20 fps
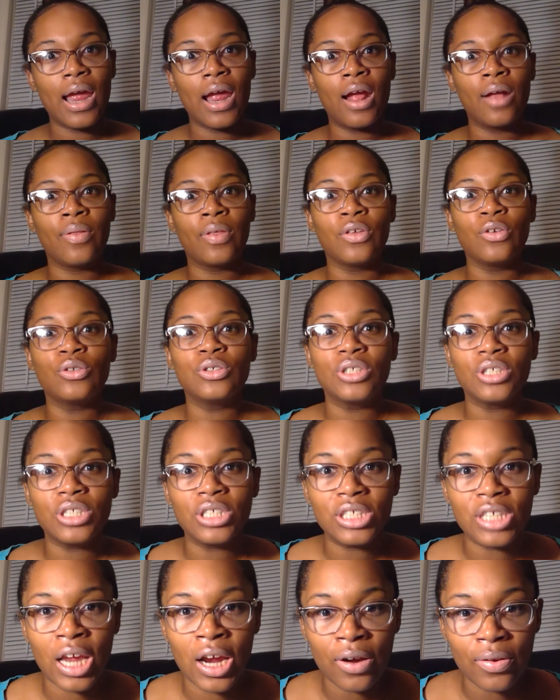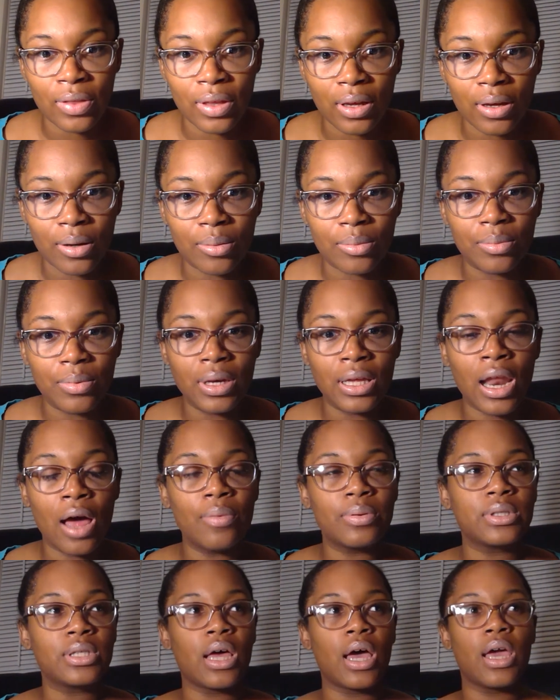and that you should share them. And I
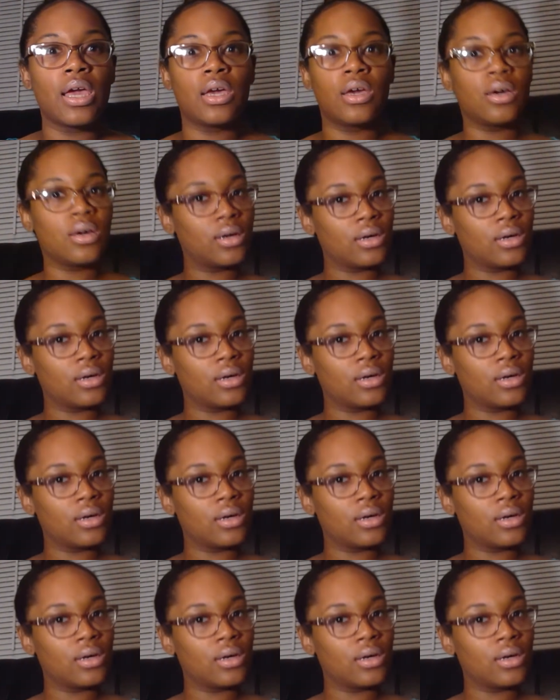was like,